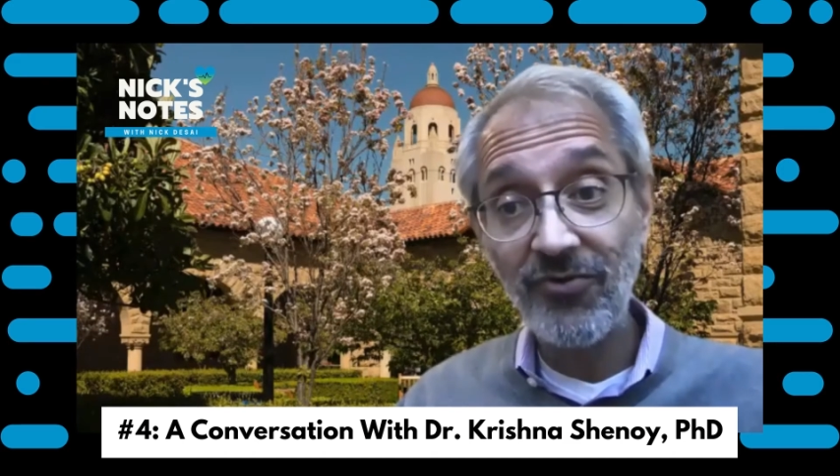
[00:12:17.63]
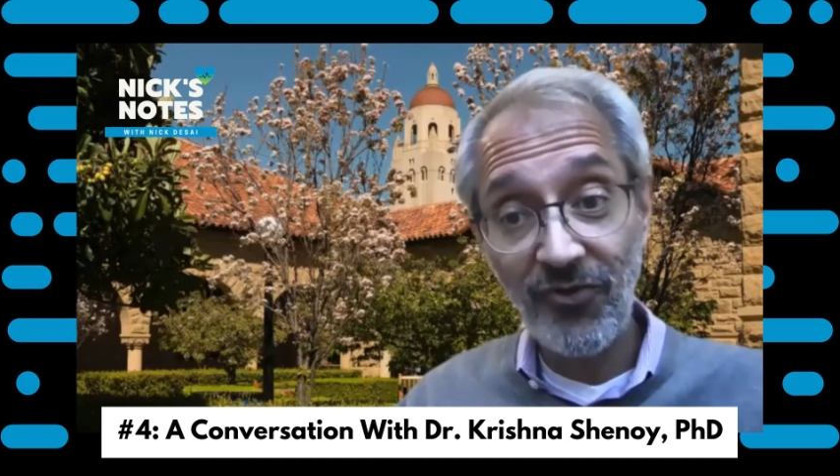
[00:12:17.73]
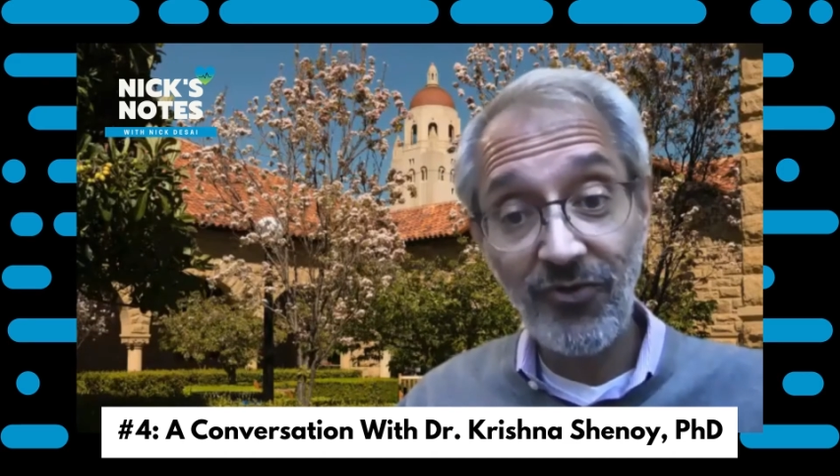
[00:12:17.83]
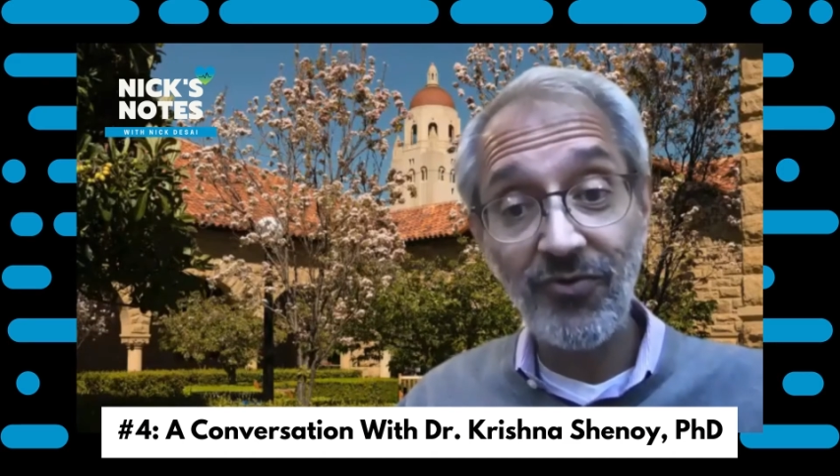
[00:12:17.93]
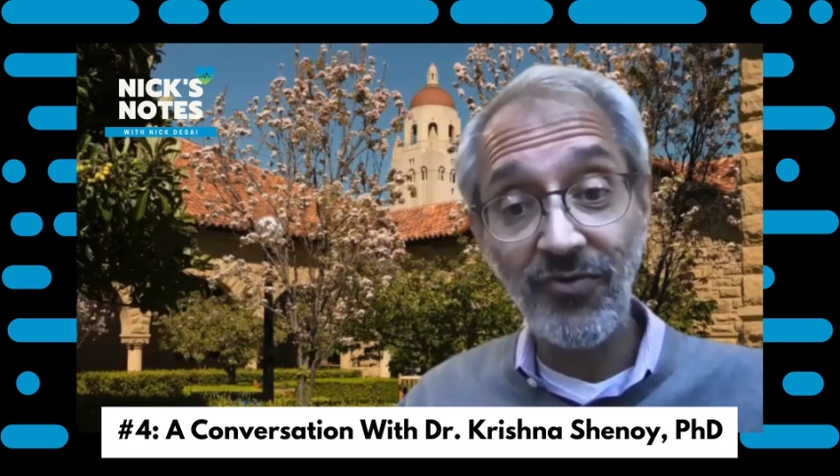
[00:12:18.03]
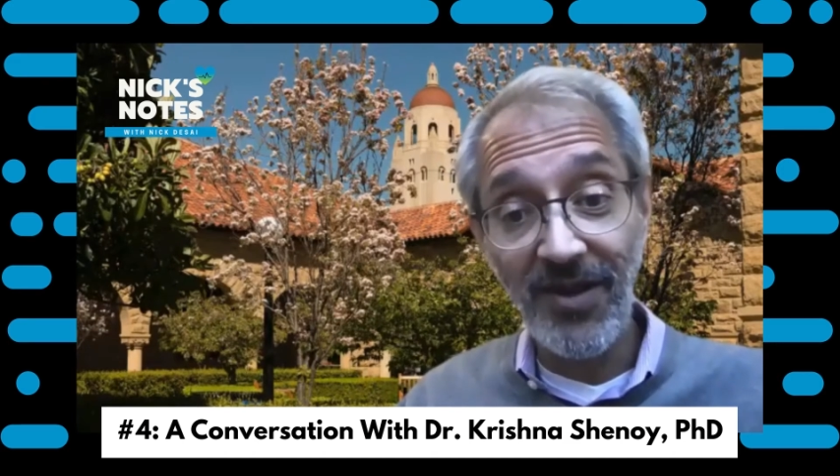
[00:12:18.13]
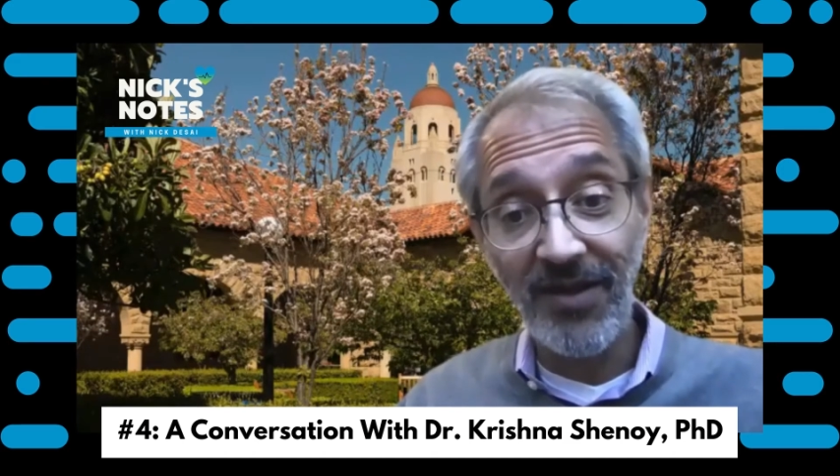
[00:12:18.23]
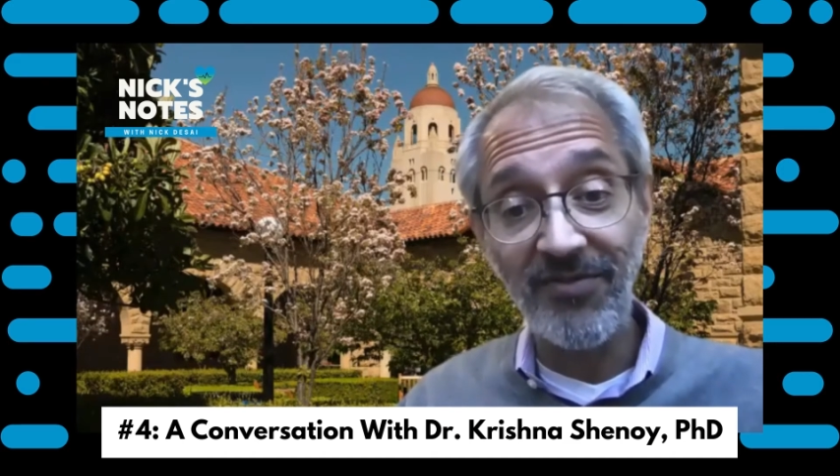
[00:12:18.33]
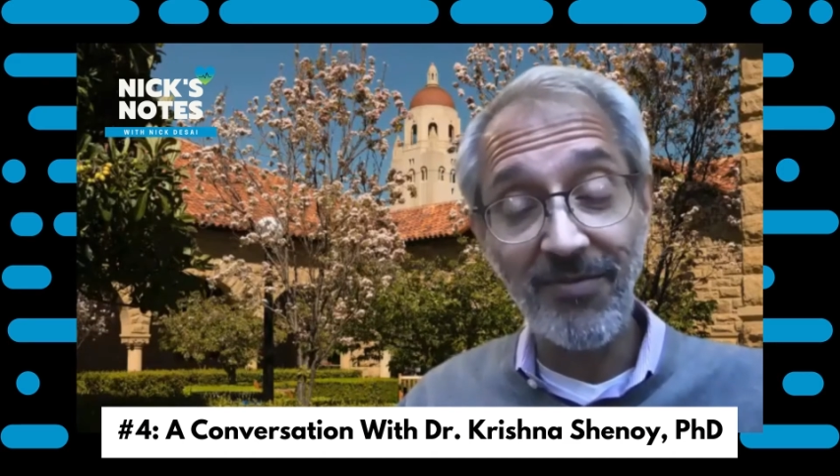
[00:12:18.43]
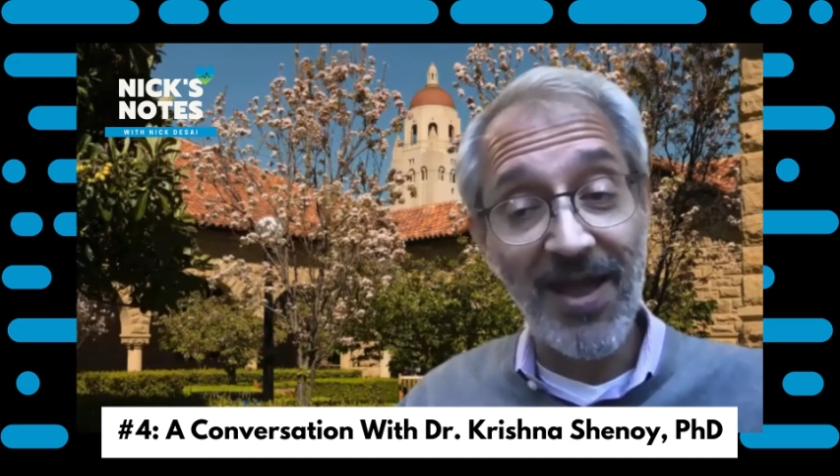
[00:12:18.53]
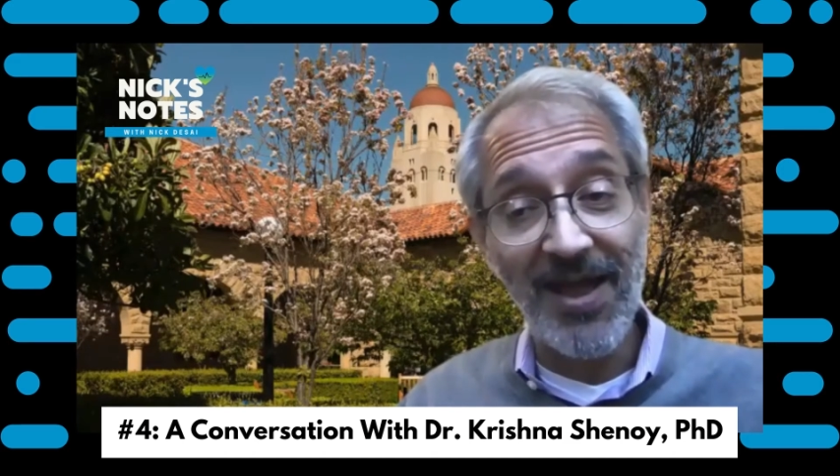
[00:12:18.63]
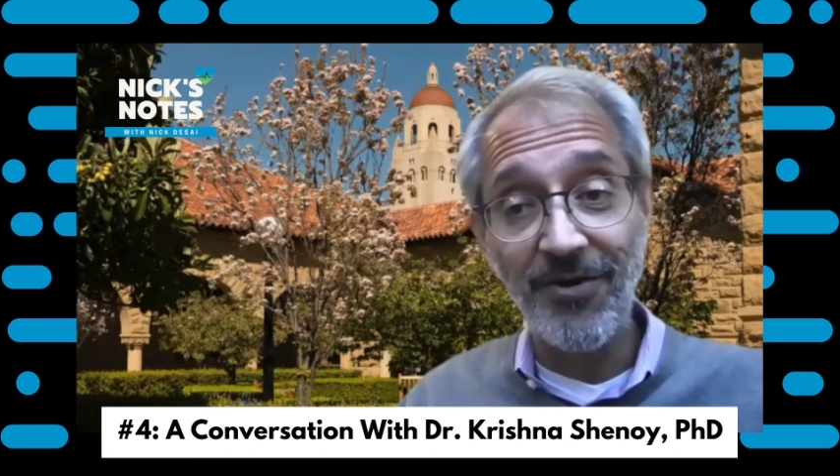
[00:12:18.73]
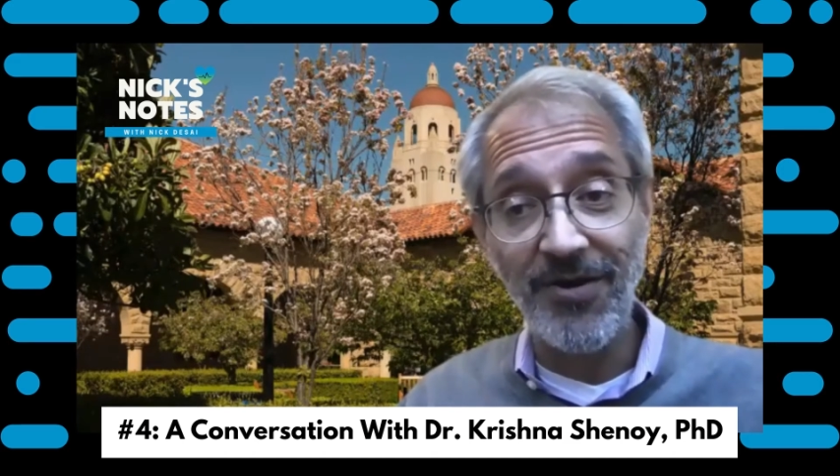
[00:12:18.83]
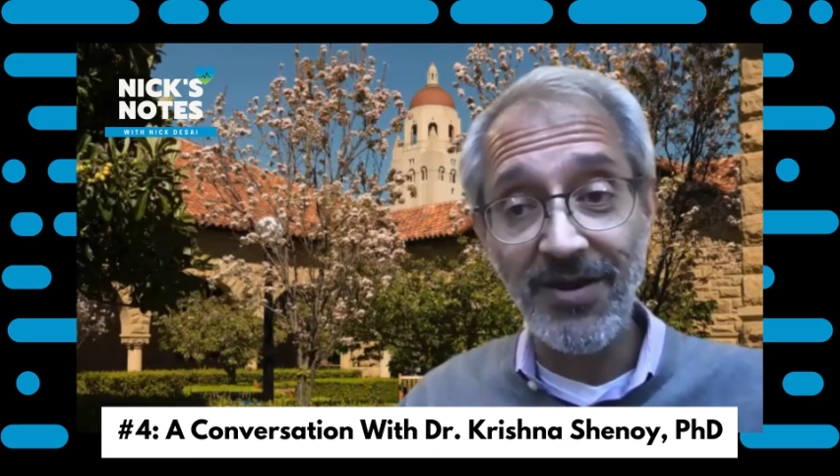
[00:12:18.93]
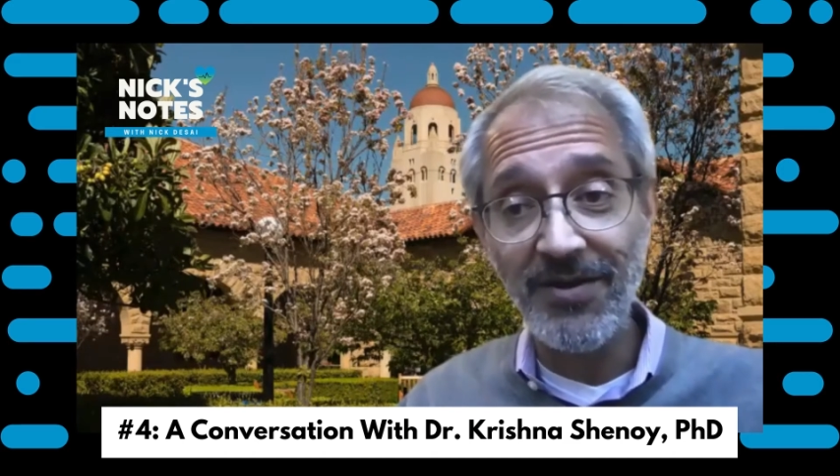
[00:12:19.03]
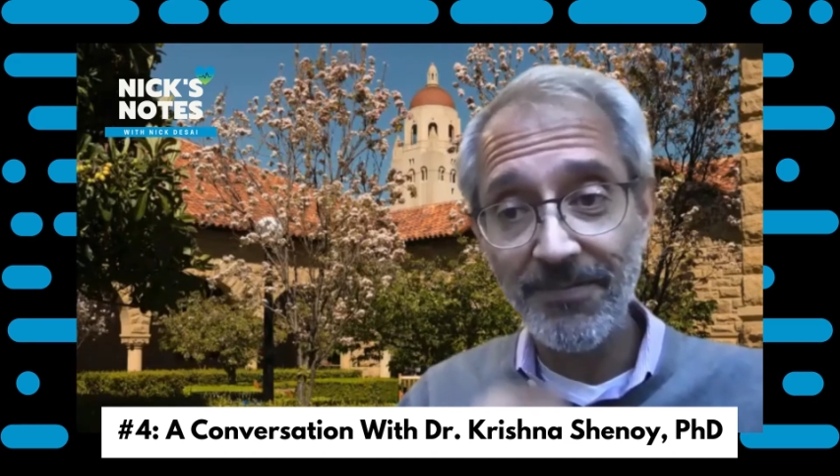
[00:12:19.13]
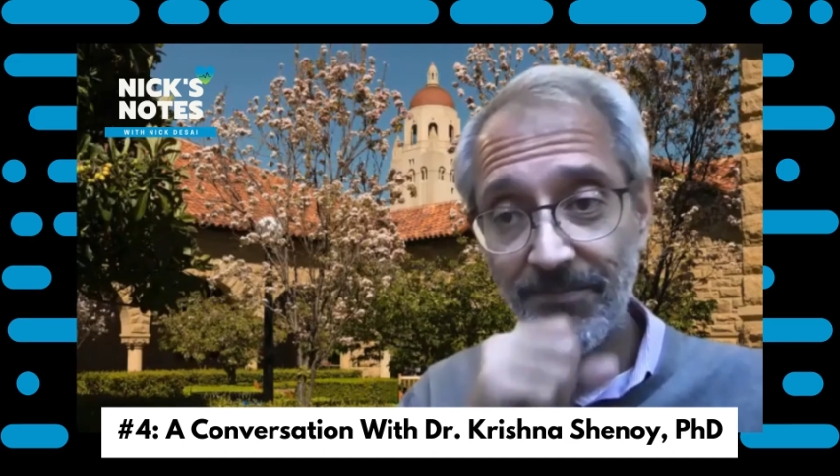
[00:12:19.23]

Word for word: too does the battery.